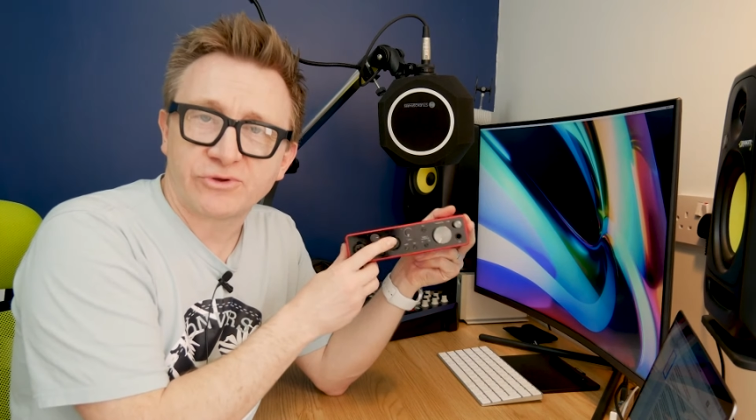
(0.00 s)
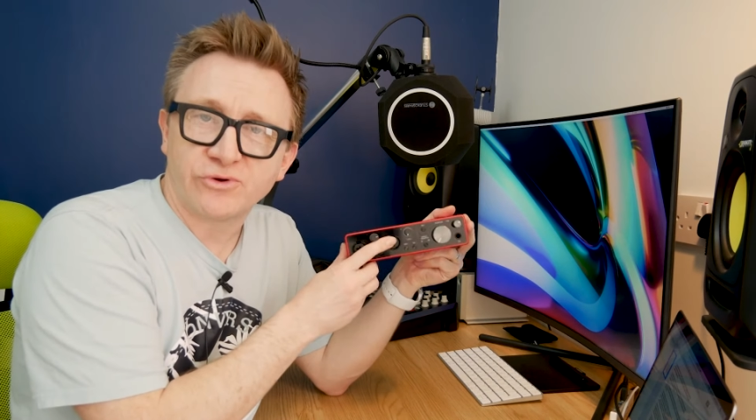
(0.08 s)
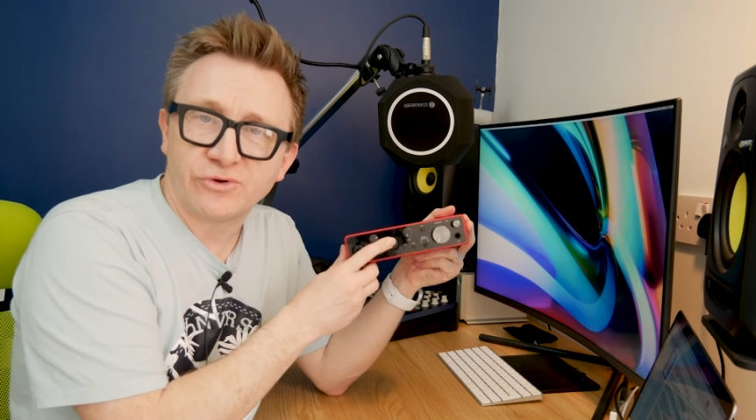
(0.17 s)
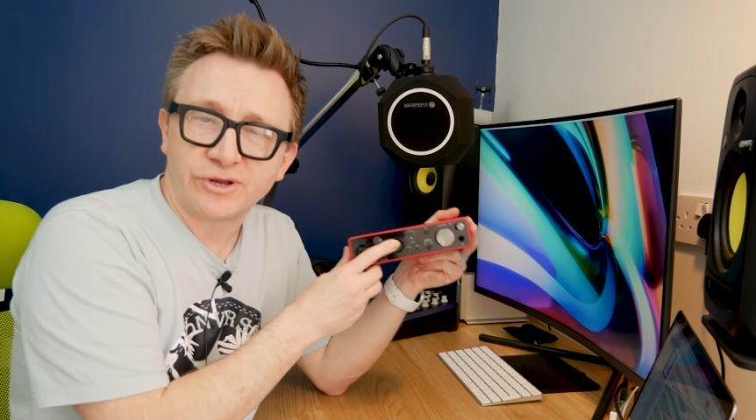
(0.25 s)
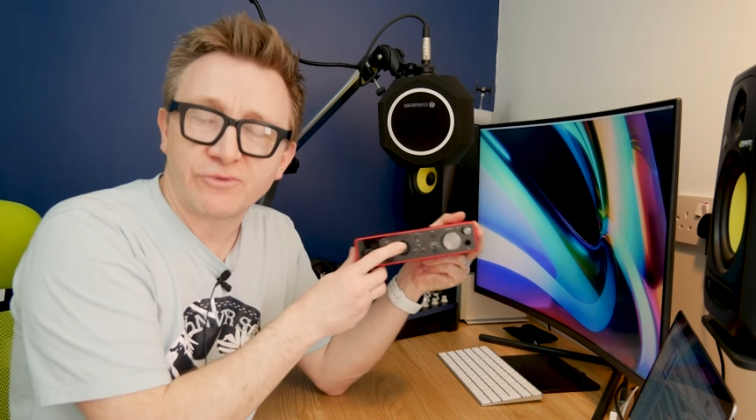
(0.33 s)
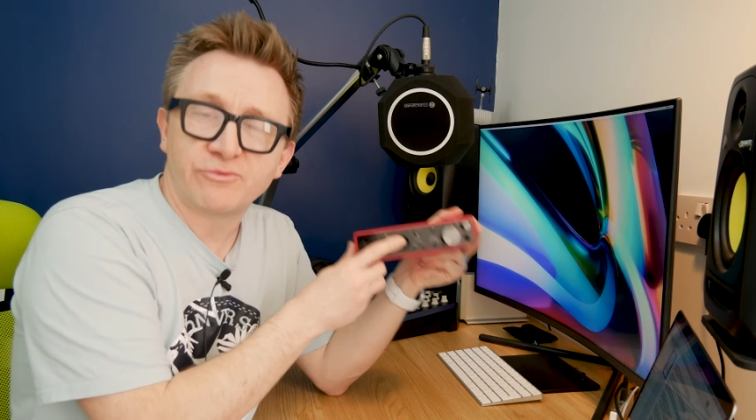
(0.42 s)

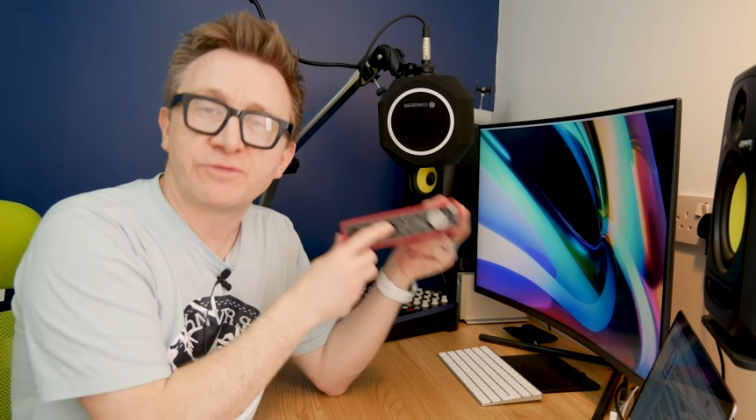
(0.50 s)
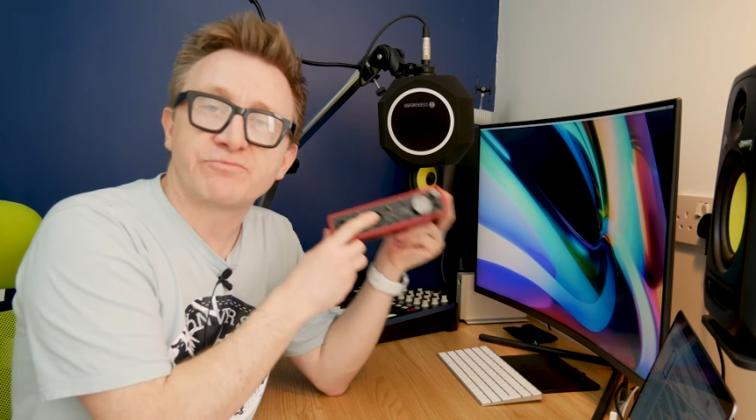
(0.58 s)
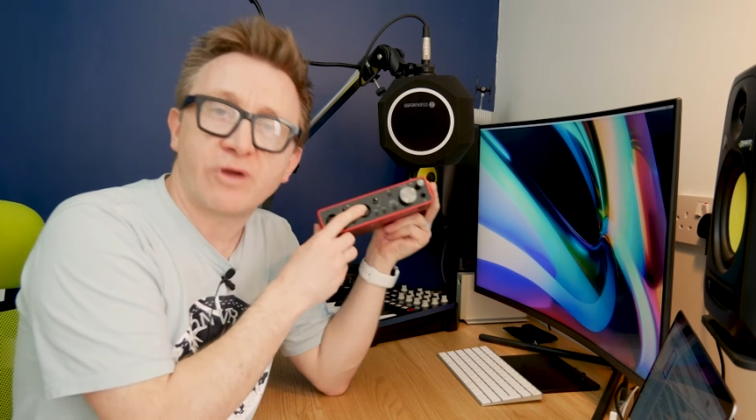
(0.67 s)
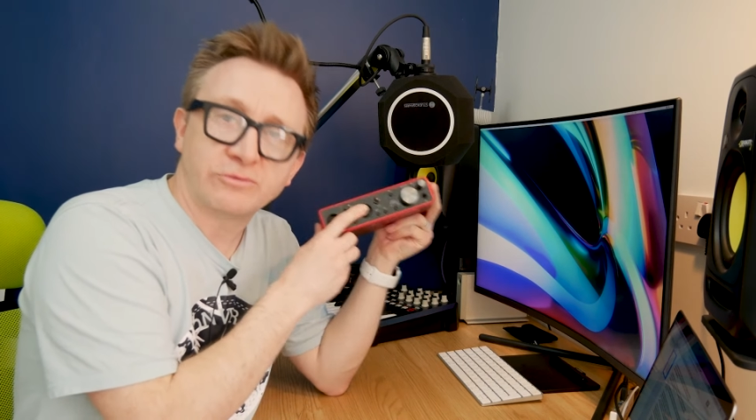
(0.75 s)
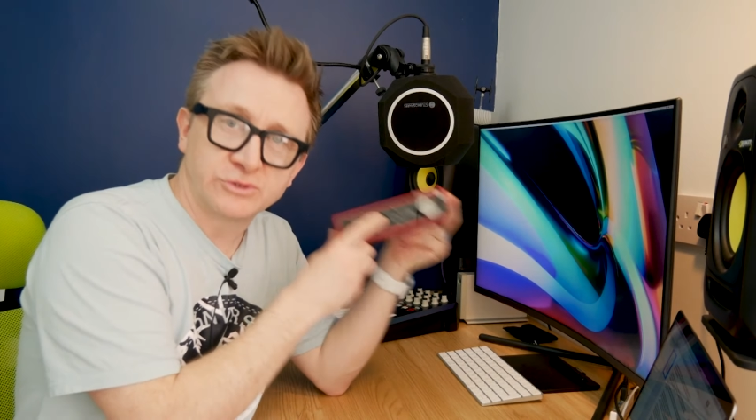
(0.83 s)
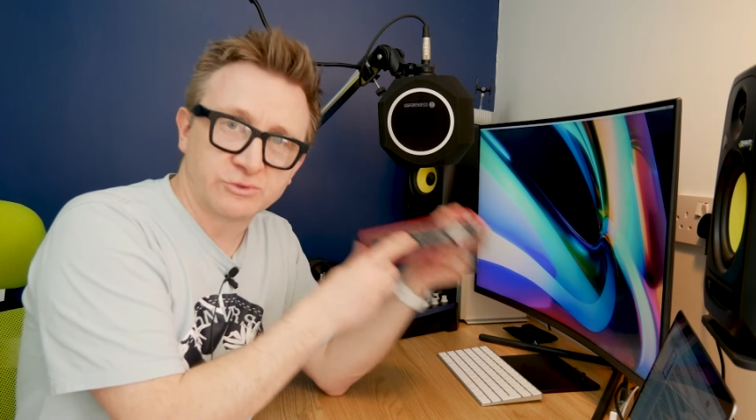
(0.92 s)
recording with
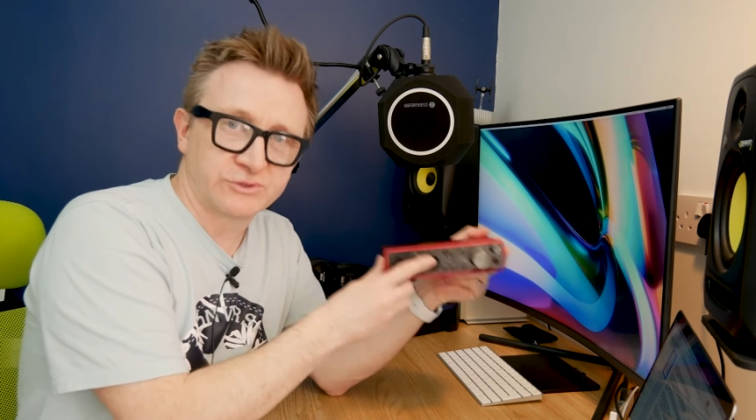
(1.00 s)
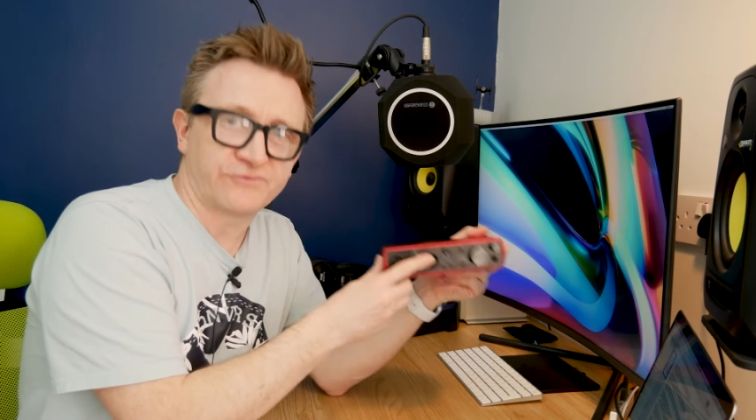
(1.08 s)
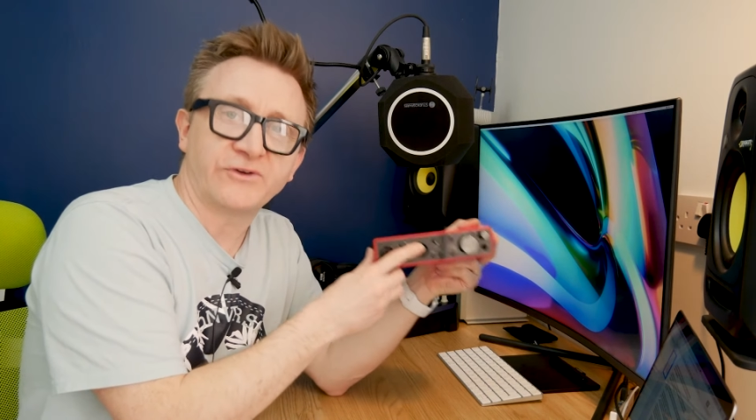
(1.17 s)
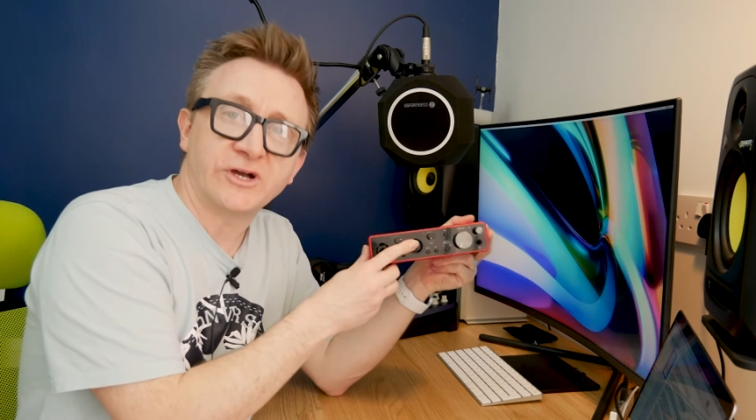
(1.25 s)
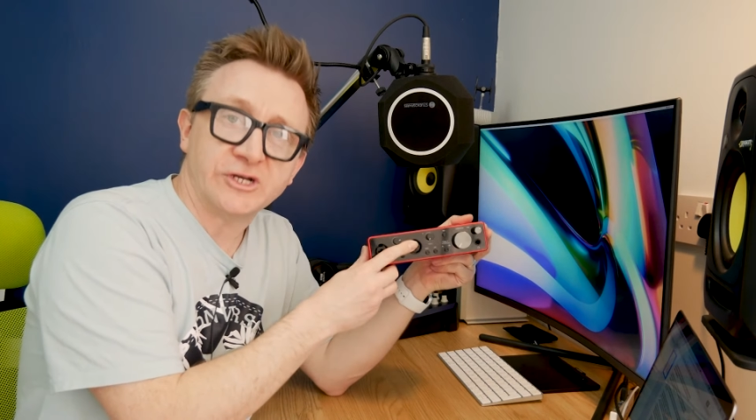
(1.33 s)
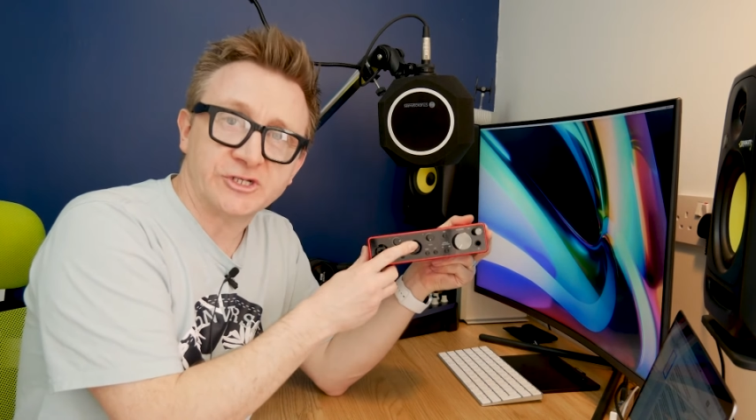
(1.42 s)
Pro Tools
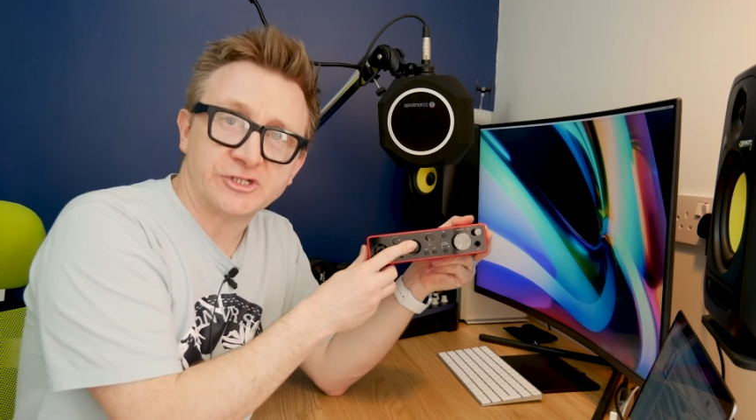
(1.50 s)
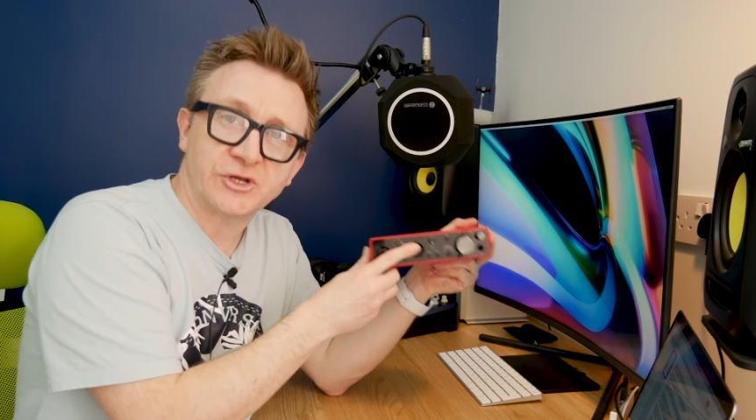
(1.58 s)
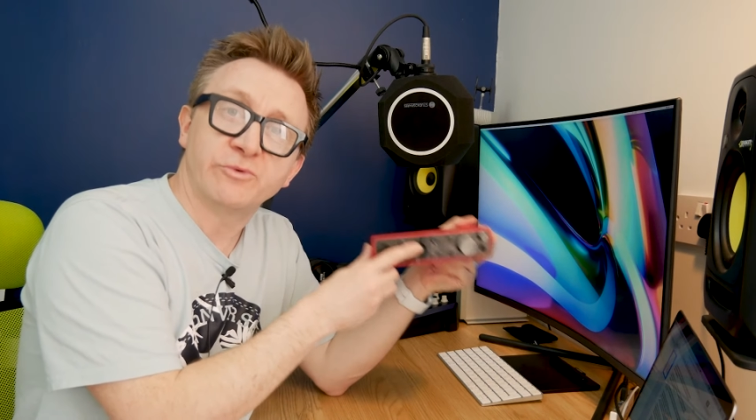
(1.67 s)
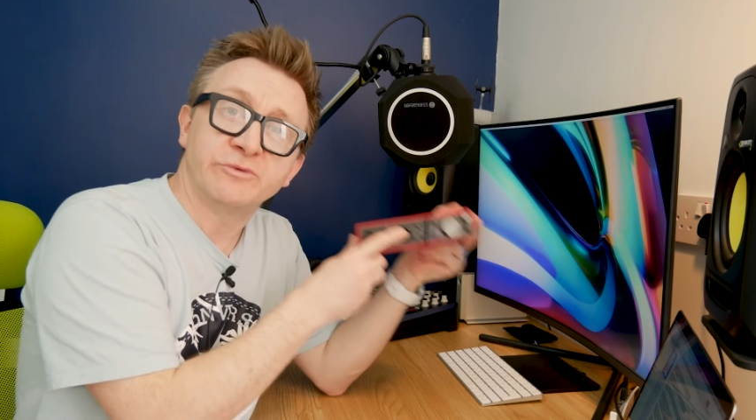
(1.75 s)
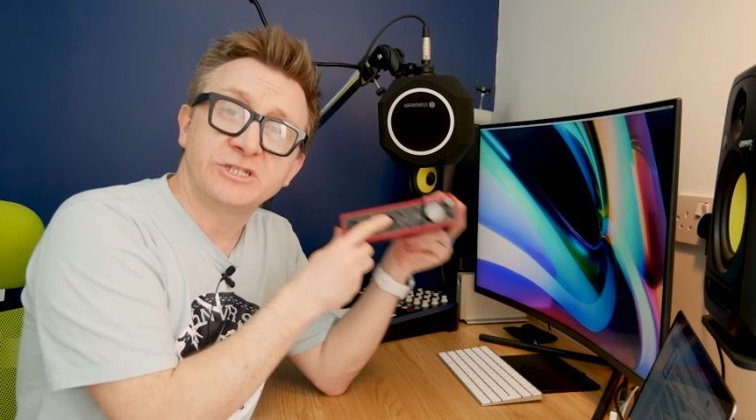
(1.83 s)
First,